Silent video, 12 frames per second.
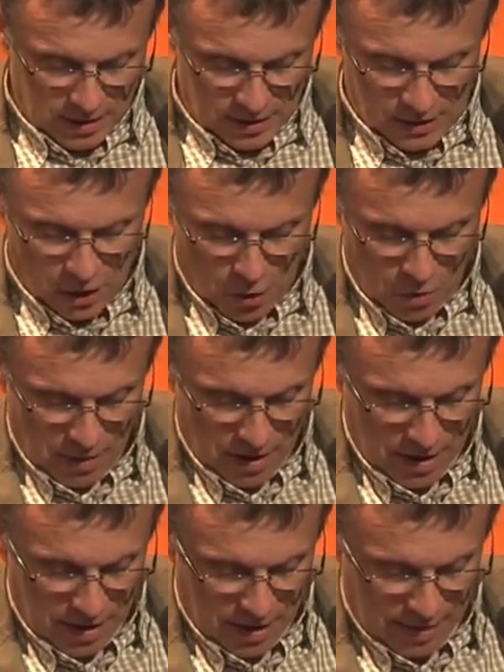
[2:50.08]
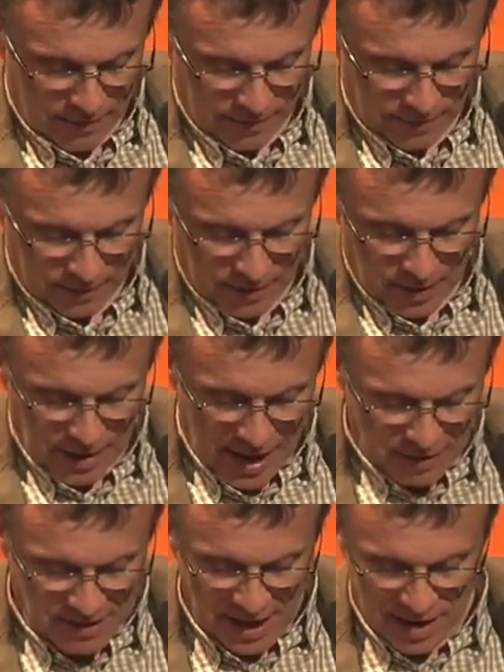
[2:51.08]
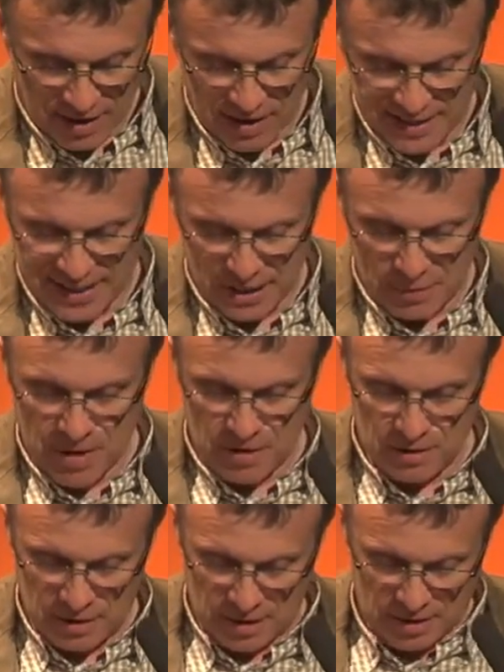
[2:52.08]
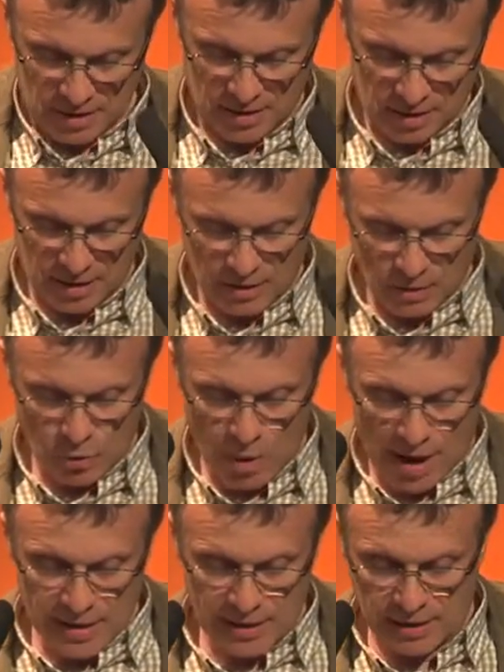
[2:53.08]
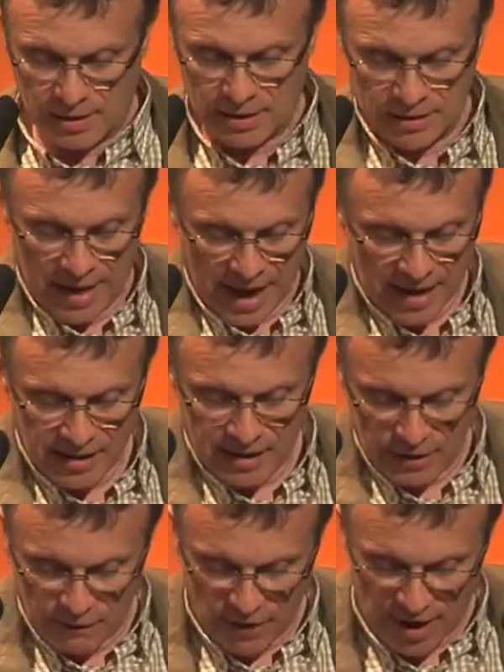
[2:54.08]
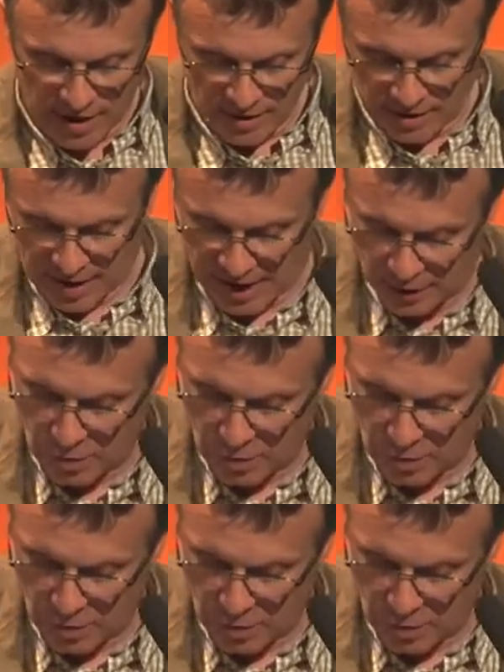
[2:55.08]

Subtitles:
So, life cycle assessment was identified as